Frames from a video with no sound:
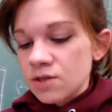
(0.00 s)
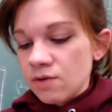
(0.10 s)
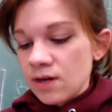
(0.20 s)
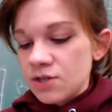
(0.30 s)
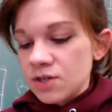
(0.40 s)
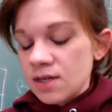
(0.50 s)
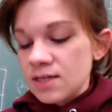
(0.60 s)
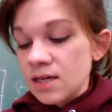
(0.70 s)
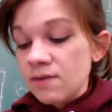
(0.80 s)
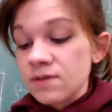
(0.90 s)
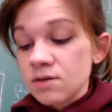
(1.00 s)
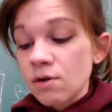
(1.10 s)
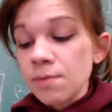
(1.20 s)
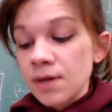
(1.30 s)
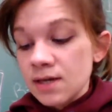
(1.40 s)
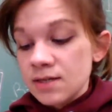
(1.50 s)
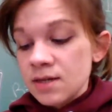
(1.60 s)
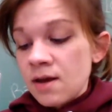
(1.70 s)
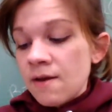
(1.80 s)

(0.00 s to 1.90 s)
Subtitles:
tarantulas, and even scorpions.